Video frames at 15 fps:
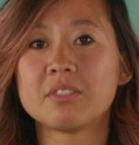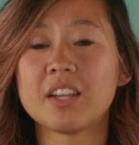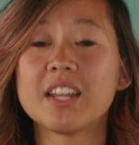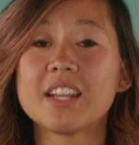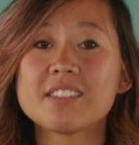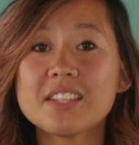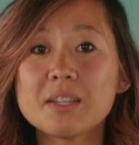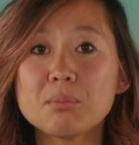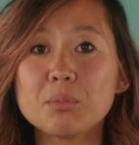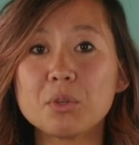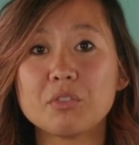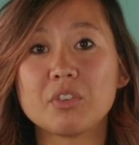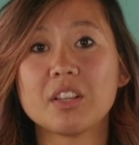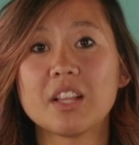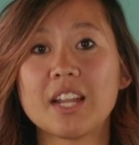An example
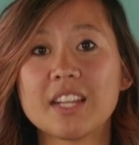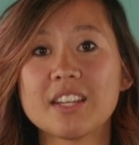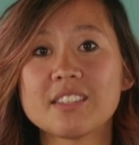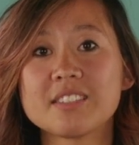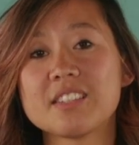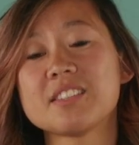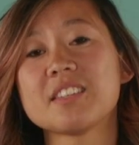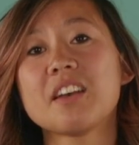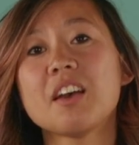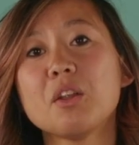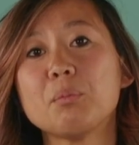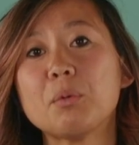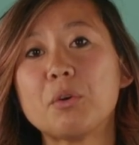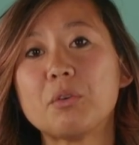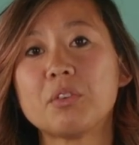of a gladius is the
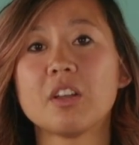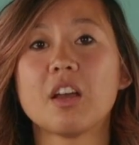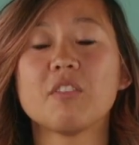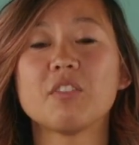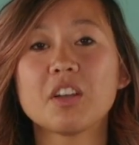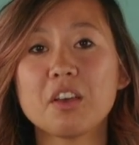cuttlebone of a